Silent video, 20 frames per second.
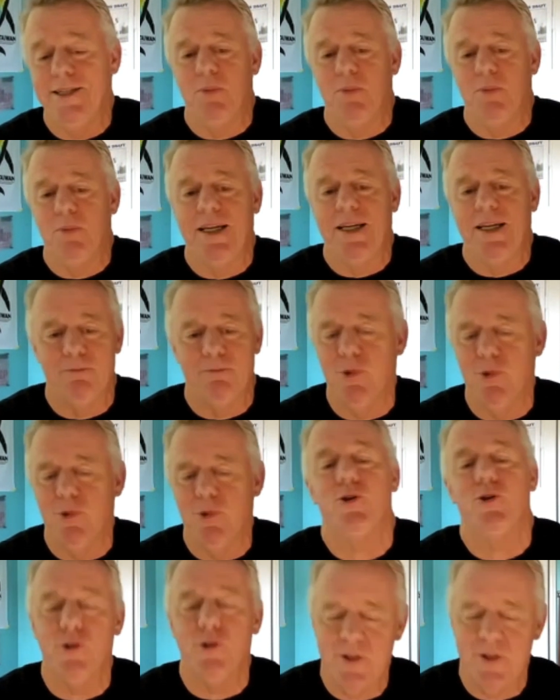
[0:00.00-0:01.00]
being
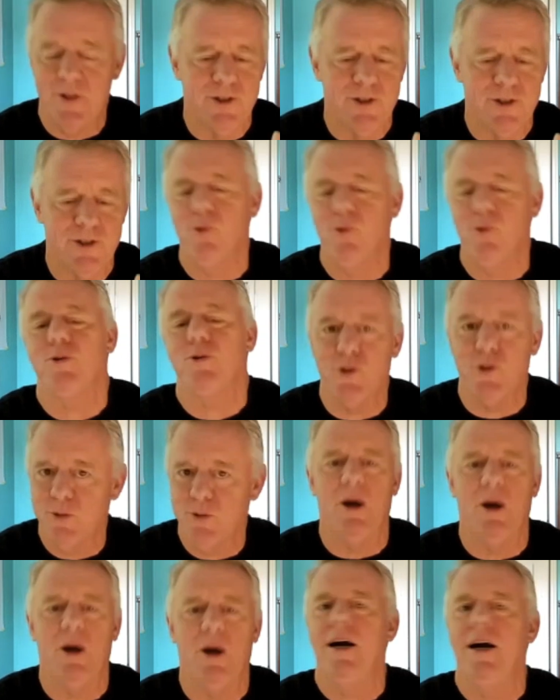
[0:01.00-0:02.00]
murdered and
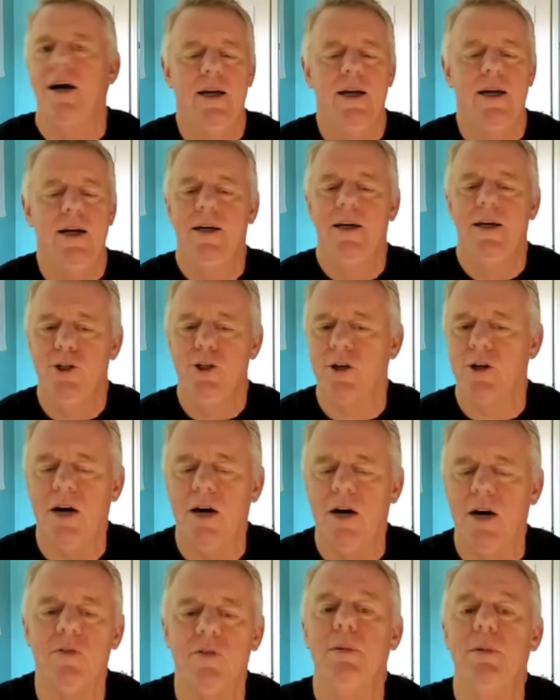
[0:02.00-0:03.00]
tortured by your
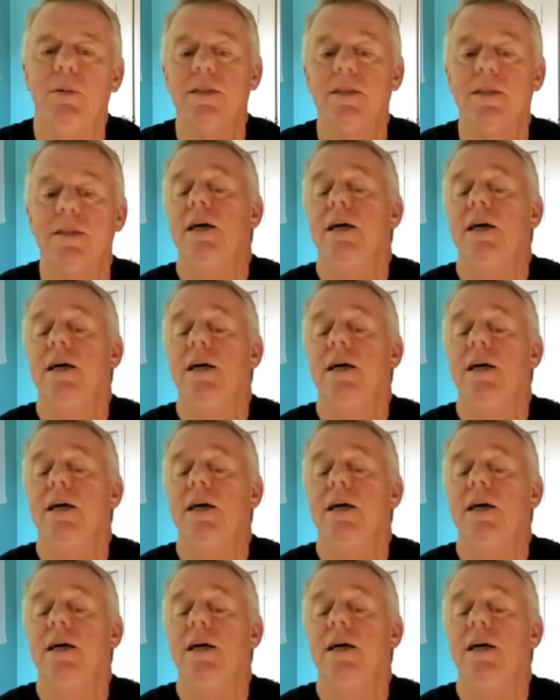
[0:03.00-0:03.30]
government